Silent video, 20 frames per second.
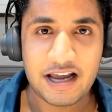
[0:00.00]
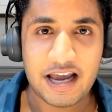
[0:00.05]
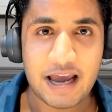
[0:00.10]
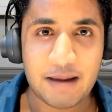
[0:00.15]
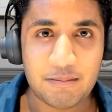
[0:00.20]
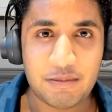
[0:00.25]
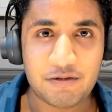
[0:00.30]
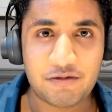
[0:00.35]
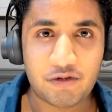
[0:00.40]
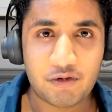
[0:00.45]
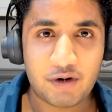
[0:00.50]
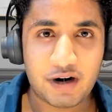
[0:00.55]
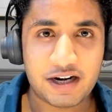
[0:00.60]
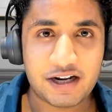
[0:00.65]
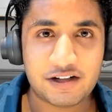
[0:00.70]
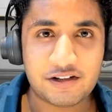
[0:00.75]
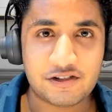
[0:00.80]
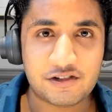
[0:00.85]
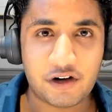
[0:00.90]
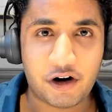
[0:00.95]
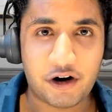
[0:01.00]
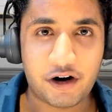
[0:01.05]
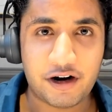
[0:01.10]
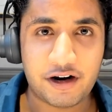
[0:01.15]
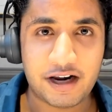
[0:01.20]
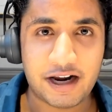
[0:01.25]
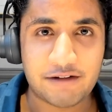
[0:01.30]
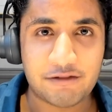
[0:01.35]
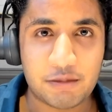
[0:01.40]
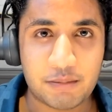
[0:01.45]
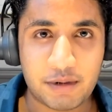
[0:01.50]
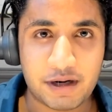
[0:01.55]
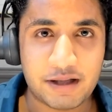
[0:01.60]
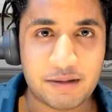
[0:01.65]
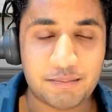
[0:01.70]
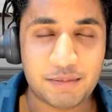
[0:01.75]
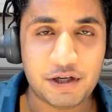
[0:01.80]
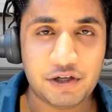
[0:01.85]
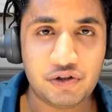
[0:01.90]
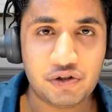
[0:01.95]
And before I get started,
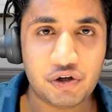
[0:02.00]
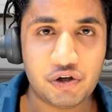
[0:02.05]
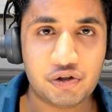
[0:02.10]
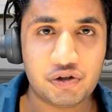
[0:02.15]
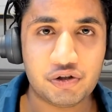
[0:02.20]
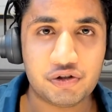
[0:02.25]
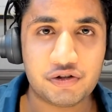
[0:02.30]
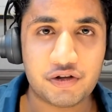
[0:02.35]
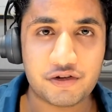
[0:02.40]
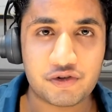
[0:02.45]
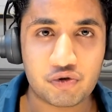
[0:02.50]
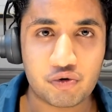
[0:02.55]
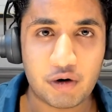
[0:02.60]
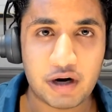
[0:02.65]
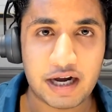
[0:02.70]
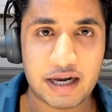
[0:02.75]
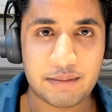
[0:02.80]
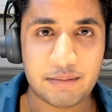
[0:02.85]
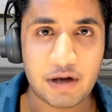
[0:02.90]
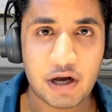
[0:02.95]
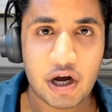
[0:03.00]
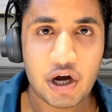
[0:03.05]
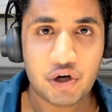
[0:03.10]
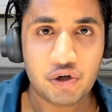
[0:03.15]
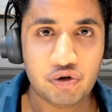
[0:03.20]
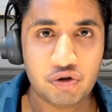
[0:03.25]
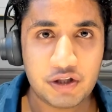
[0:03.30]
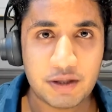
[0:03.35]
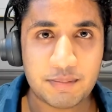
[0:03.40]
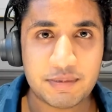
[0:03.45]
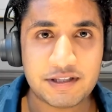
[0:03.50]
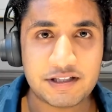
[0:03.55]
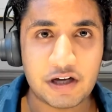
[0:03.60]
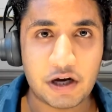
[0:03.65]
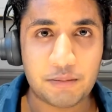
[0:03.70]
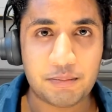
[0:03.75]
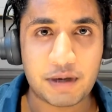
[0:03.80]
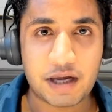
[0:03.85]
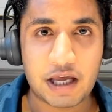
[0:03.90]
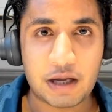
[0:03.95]
everybody, be sure to subscribe to the
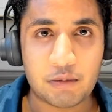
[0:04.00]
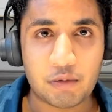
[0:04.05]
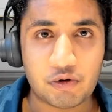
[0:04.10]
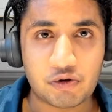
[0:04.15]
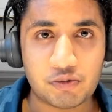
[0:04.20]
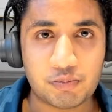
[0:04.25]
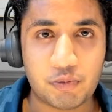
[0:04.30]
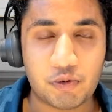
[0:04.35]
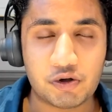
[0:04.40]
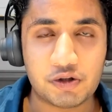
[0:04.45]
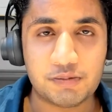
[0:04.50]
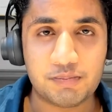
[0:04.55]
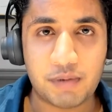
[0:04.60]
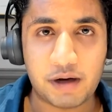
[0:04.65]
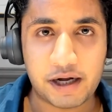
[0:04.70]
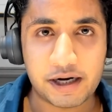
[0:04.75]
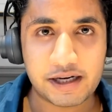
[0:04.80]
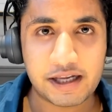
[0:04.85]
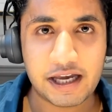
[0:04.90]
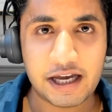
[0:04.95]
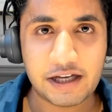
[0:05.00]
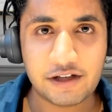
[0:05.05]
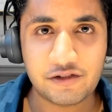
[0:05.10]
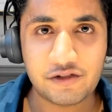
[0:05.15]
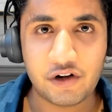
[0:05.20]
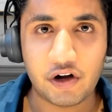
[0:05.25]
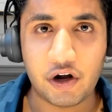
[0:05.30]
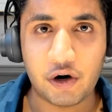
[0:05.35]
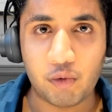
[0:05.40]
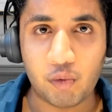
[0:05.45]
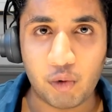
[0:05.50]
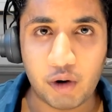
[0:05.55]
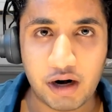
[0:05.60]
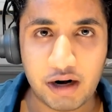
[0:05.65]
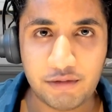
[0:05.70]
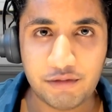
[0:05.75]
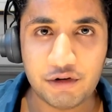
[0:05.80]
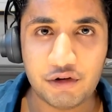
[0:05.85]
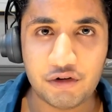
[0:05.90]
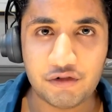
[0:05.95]
Patel Pick and Roll Sports podcast on
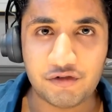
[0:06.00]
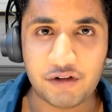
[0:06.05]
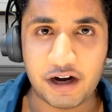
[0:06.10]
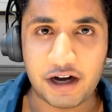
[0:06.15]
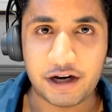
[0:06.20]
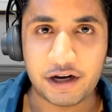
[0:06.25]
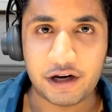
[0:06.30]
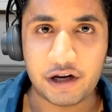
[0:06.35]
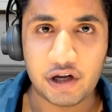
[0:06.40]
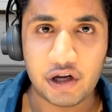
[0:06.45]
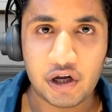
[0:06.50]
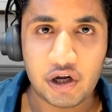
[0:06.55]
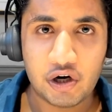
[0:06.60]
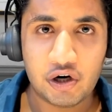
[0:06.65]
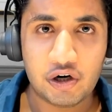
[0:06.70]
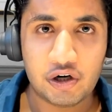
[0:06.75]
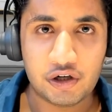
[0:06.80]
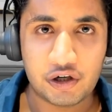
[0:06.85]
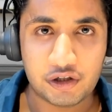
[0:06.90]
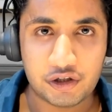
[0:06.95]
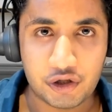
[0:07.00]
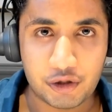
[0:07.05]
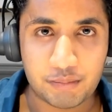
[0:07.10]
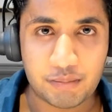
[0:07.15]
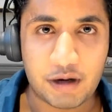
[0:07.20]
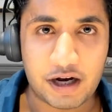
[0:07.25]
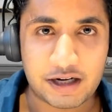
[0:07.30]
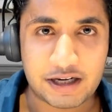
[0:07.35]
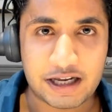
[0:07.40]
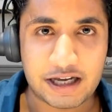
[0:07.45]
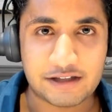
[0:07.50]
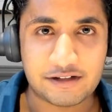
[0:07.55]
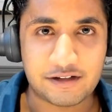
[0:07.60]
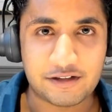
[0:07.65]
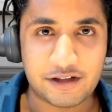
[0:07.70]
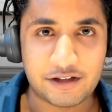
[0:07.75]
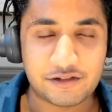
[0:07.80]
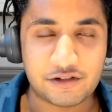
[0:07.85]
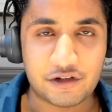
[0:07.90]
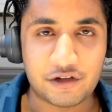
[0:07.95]
wherever you find your podcast
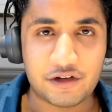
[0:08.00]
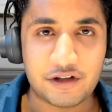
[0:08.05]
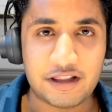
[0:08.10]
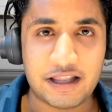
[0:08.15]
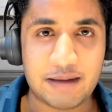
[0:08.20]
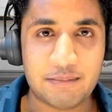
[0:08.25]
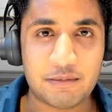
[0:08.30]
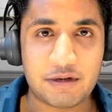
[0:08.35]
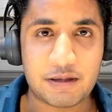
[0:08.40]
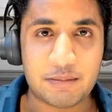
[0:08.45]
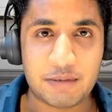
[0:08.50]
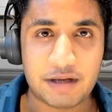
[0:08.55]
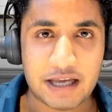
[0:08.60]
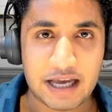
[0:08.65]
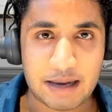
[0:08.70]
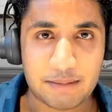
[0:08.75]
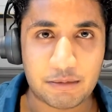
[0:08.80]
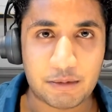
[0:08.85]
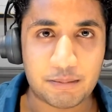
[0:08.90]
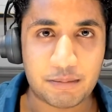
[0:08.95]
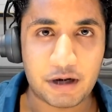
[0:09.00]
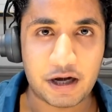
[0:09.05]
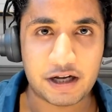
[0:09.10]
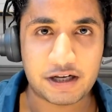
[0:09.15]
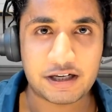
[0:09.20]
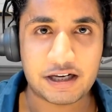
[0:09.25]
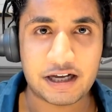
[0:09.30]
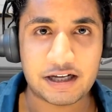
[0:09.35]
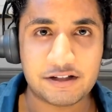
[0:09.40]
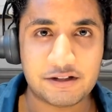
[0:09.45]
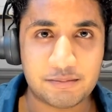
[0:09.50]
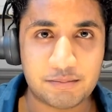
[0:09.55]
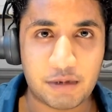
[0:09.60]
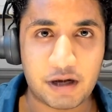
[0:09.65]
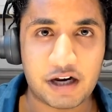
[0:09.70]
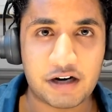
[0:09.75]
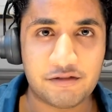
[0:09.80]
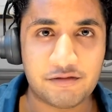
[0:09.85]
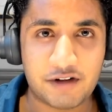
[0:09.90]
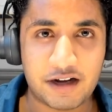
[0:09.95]
and listen to them. It can be Apple Podcasts,
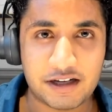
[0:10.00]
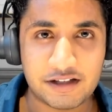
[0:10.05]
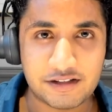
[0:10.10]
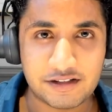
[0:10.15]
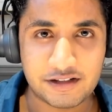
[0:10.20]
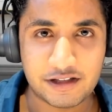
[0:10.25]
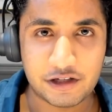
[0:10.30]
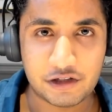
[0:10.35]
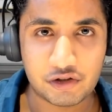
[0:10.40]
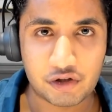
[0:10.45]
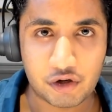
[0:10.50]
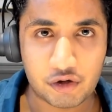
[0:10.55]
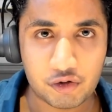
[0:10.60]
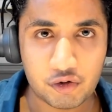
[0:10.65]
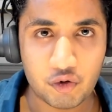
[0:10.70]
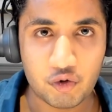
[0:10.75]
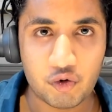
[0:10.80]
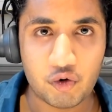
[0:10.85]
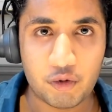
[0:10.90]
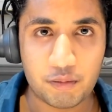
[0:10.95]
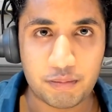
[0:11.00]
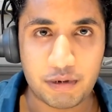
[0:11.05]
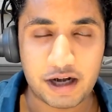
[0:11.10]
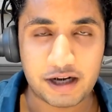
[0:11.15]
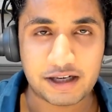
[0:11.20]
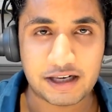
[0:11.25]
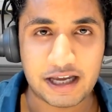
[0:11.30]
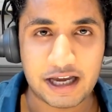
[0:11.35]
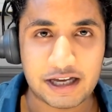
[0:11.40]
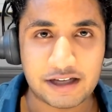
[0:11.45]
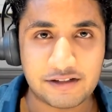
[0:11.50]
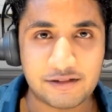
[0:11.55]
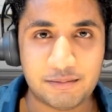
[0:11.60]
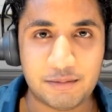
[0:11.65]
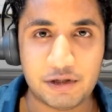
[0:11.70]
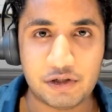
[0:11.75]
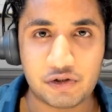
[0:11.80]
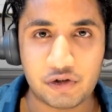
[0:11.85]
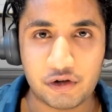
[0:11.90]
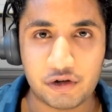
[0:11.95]
Spotify, Stitcher, Google Podcasts.
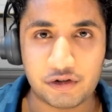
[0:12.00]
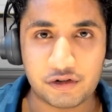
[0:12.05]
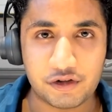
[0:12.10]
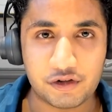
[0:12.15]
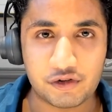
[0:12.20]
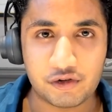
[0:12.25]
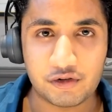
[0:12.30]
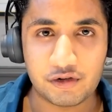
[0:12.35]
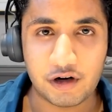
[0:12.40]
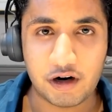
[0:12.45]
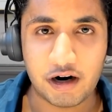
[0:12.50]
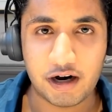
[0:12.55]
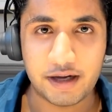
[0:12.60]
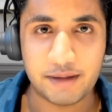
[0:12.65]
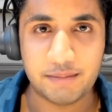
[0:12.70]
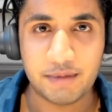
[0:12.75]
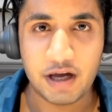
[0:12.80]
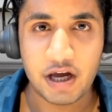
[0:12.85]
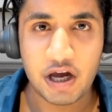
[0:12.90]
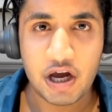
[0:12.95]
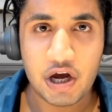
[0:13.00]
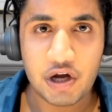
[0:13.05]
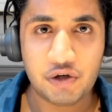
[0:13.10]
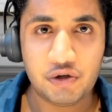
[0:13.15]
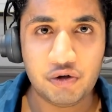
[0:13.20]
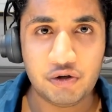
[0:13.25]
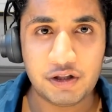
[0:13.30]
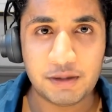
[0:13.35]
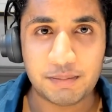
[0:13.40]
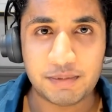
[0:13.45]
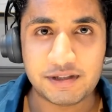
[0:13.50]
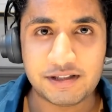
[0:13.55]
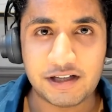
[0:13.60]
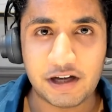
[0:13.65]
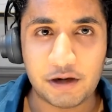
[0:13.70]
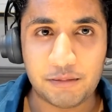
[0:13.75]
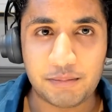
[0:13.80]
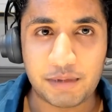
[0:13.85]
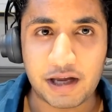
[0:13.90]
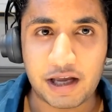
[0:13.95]
Be sure to subscribe to the
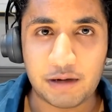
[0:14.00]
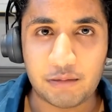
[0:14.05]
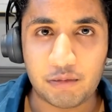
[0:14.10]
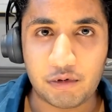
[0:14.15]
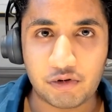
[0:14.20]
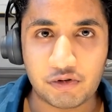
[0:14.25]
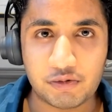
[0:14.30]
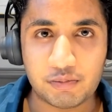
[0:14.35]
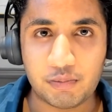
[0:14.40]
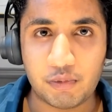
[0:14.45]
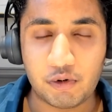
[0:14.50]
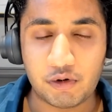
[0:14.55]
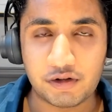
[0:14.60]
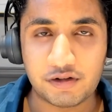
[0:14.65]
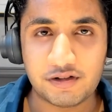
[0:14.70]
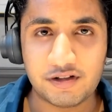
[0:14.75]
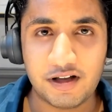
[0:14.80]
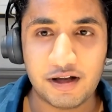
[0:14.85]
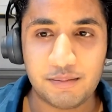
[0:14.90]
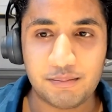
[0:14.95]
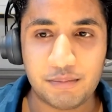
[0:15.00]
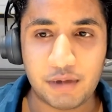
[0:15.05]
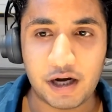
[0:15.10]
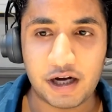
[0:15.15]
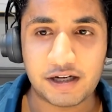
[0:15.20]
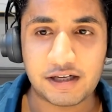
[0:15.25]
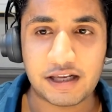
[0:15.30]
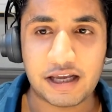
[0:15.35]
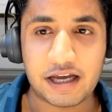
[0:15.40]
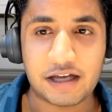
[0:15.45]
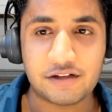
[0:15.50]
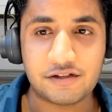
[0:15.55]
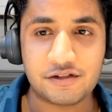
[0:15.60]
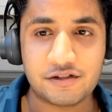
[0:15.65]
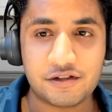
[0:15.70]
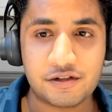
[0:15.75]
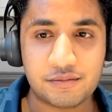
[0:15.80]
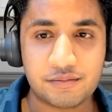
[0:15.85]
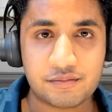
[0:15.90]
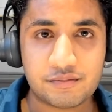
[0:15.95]
Patel Pick and Roll Sports podcast.